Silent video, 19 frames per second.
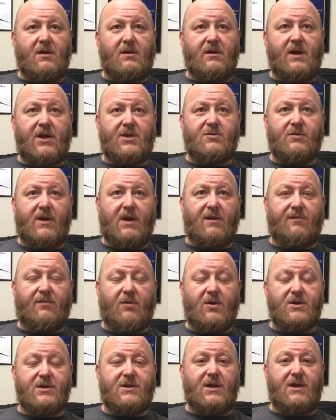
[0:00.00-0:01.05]
the actual Air
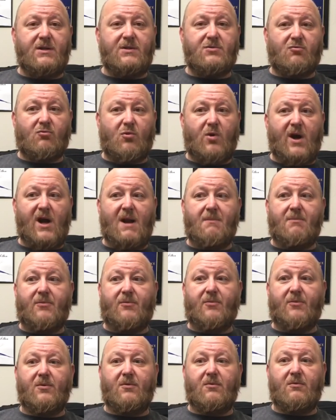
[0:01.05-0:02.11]
Force guns, right up
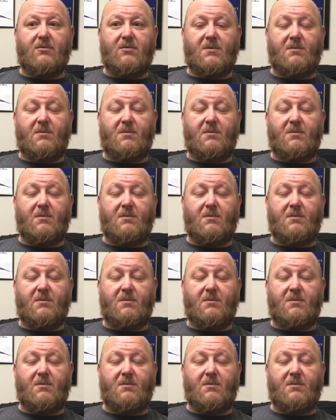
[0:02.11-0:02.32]
through